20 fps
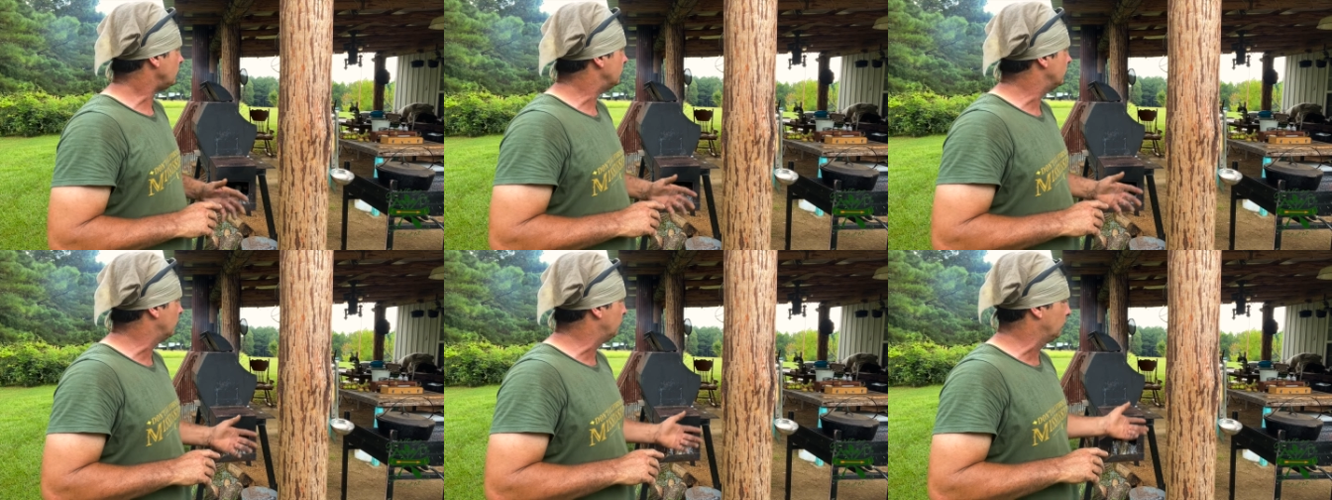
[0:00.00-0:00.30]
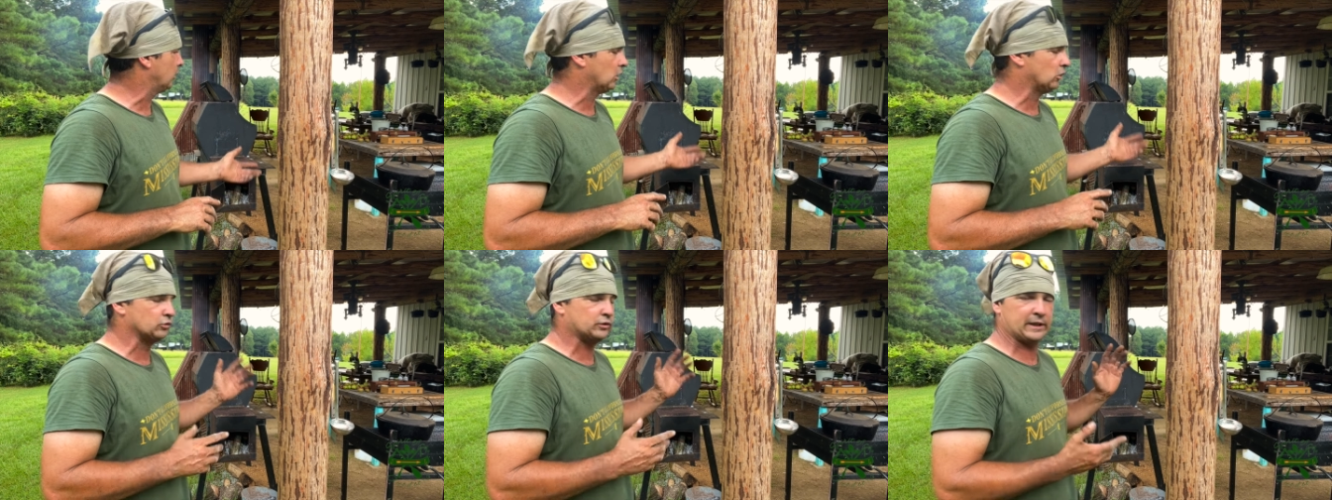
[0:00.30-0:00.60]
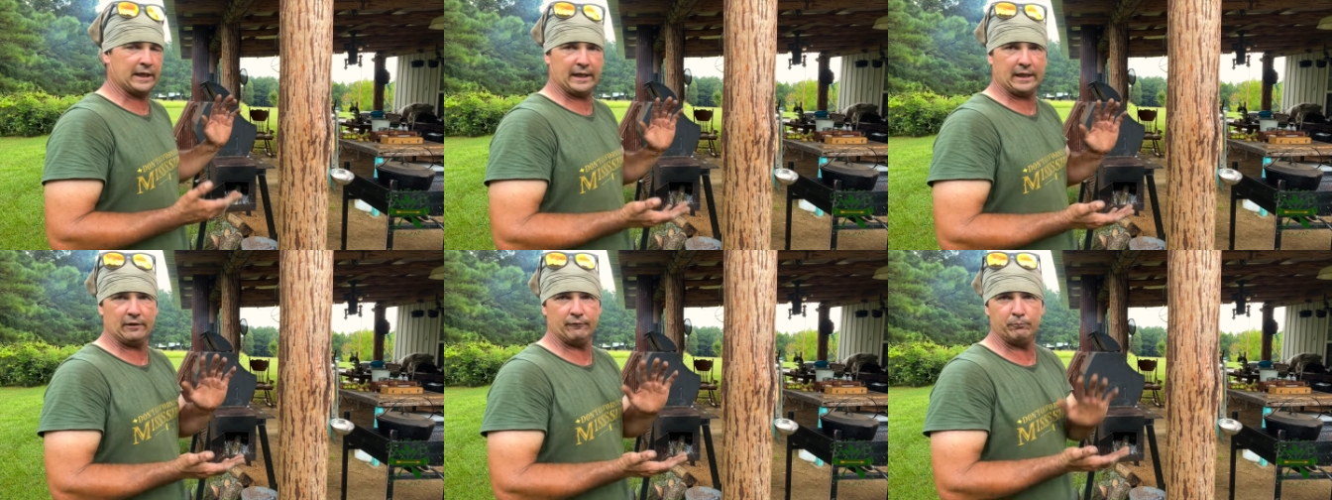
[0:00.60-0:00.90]
then we're going to
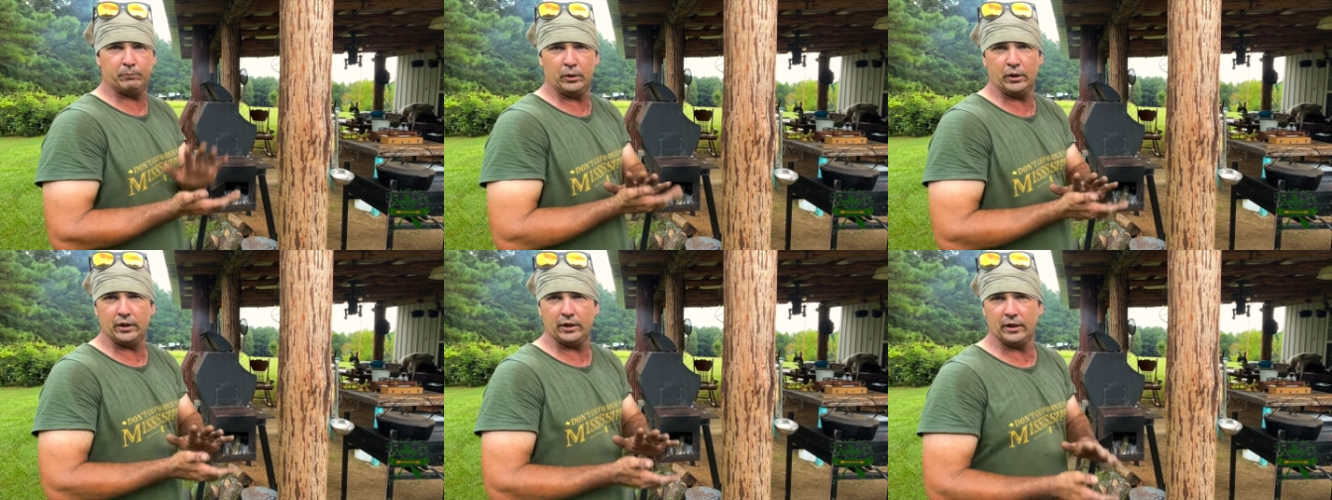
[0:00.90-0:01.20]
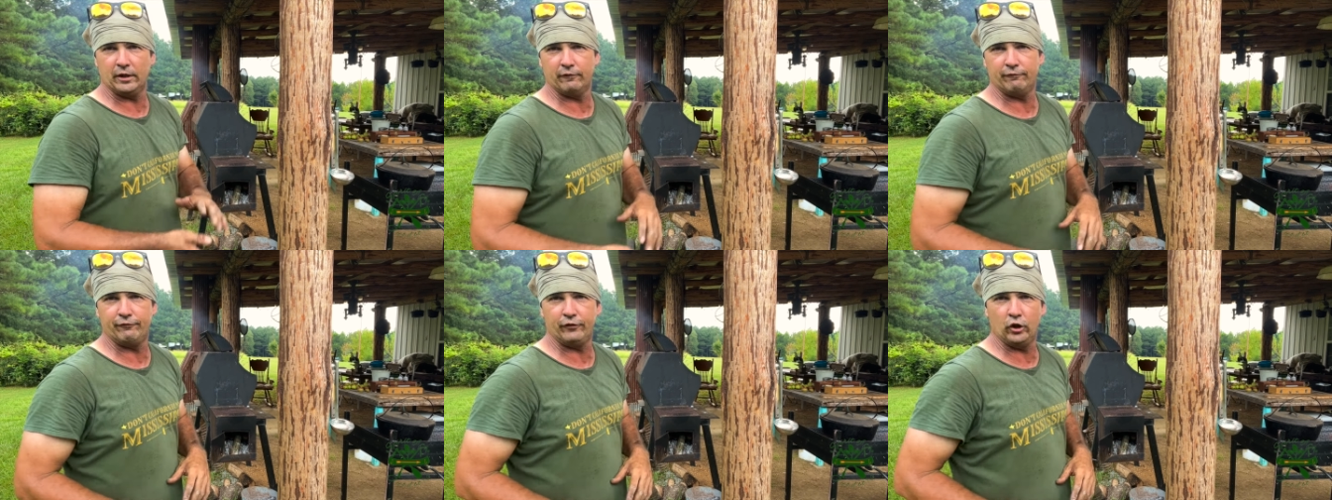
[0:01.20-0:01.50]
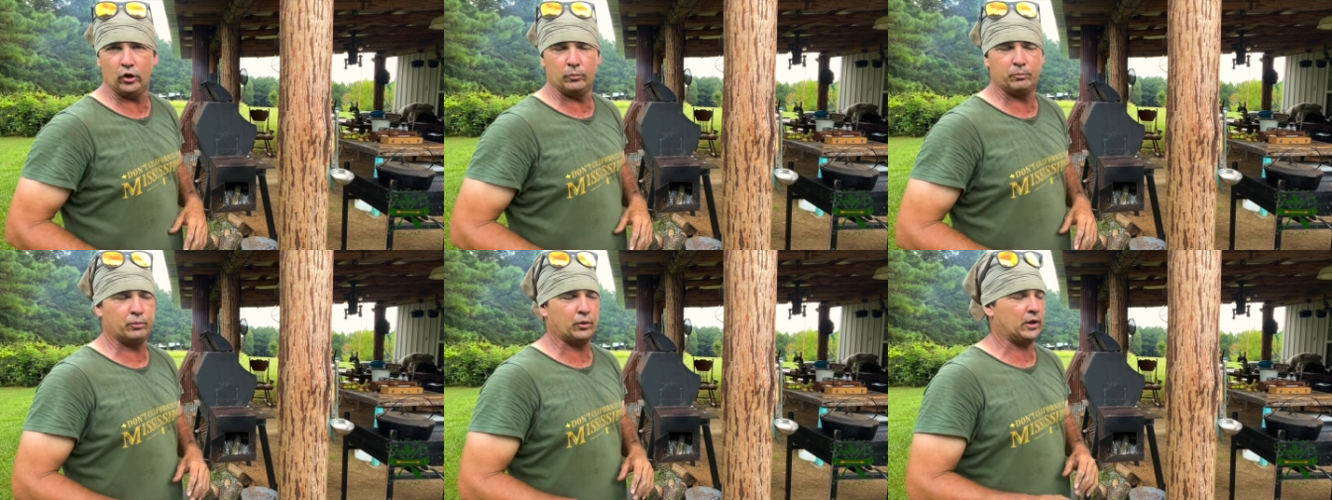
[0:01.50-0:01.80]
take it, put it in a
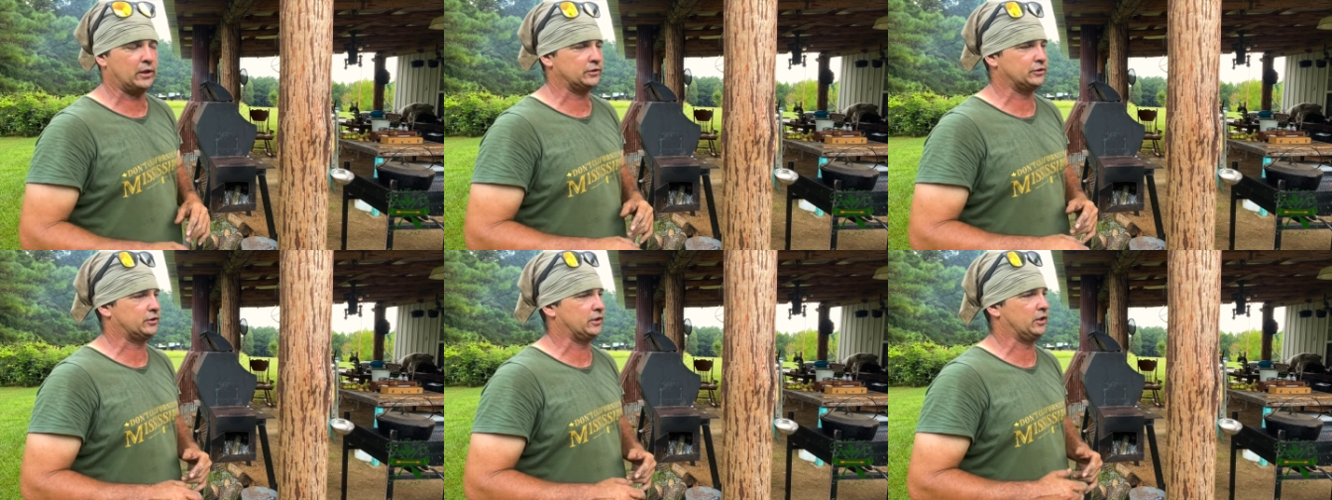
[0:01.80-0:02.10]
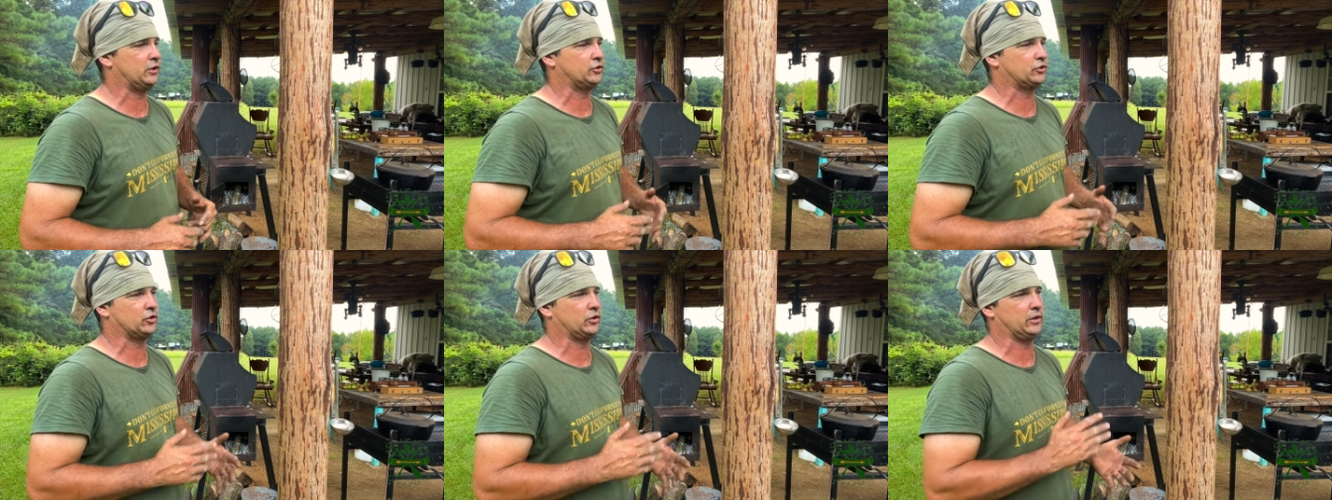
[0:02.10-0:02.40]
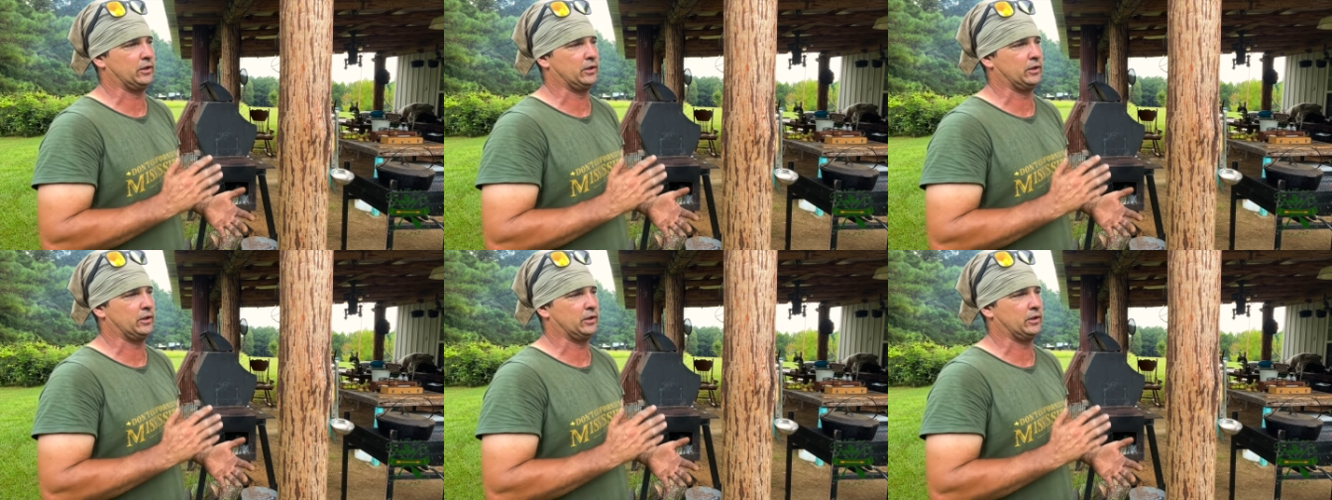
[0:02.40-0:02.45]
food processor,